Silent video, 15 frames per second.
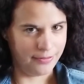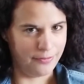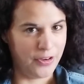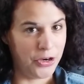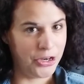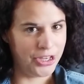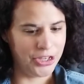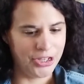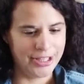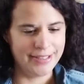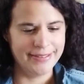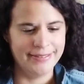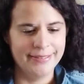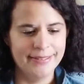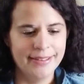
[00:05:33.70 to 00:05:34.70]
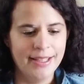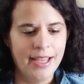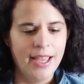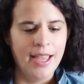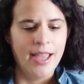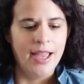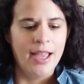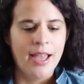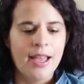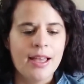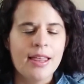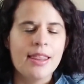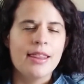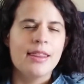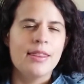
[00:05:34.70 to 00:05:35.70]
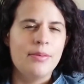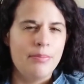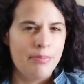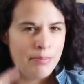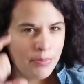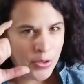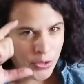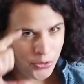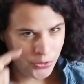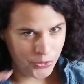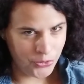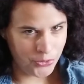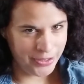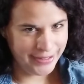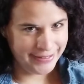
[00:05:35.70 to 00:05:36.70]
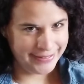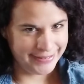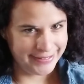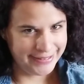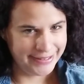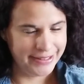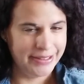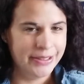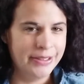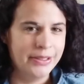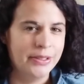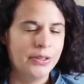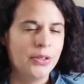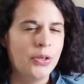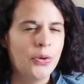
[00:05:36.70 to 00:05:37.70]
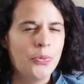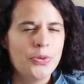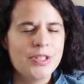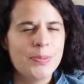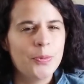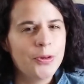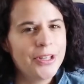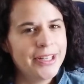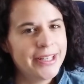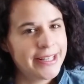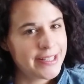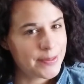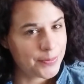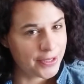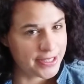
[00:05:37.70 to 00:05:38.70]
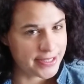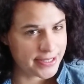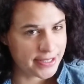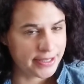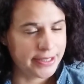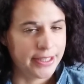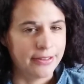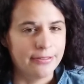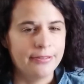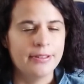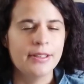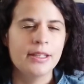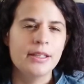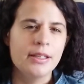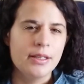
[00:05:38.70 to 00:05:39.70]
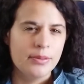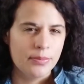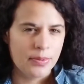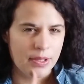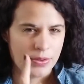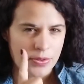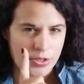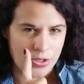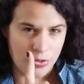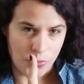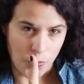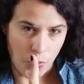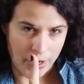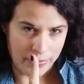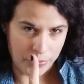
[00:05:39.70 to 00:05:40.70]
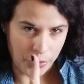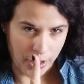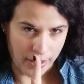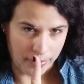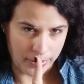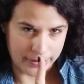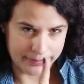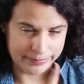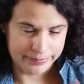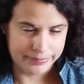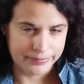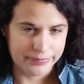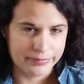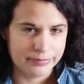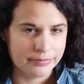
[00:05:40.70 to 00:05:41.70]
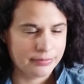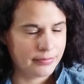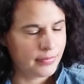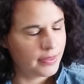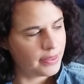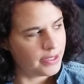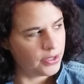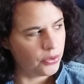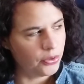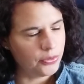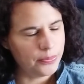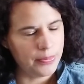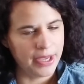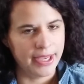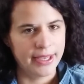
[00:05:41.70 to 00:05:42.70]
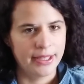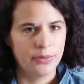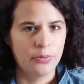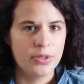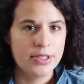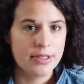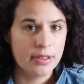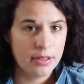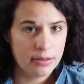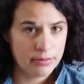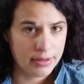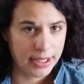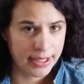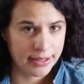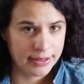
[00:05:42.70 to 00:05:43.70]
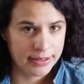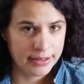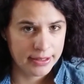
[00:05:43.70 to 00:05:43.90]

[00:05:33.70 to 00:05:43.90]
Very good. The moon was a pretty nice place to live. There was just one problem. The old man was lonely.